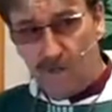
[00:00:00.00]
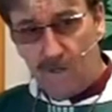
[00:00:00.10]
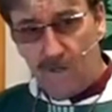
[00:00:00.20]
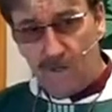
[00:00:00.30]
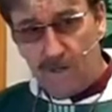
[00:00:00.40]

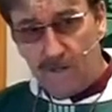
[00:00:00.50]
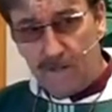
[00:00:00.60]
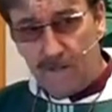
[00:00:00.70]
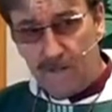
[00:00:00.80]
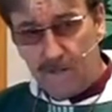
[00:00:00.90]

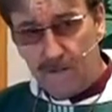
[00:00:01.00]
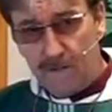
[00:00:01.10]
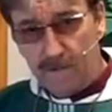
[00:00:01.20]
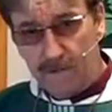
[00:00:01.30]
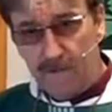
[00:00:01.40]

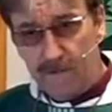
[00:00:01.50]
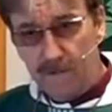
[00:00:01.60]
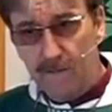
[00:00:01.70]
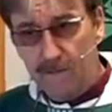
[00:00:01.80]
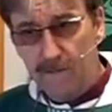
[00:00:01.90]

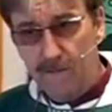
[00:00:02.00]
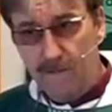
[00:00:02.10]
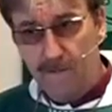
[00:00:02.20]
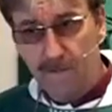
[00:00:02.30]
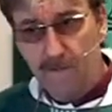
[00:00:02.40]

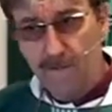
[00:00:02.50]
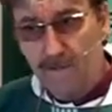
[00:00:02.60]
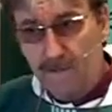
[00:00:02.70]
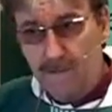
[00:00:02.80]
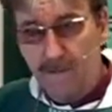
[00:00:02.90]

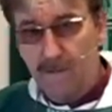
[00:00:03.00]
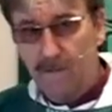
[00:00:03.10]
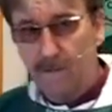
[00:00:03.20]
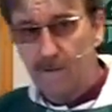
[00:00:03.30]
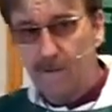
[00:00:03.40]

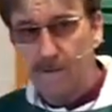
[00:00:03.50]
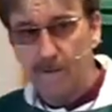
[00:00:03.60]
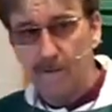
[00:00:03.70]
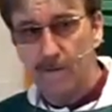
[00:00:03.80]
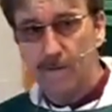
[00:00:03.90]

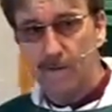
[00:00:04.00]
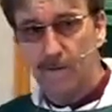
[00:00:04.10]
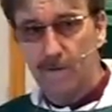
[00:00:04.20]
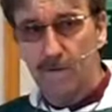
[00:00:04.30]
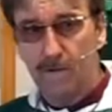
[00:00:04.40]

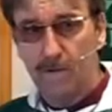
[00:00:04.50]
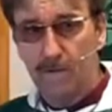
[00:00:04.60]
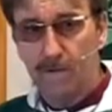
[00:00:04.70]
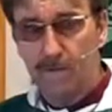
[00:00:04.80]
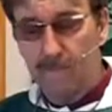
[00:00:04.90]

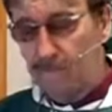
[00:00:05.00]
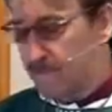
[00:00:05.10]
(no one is talking)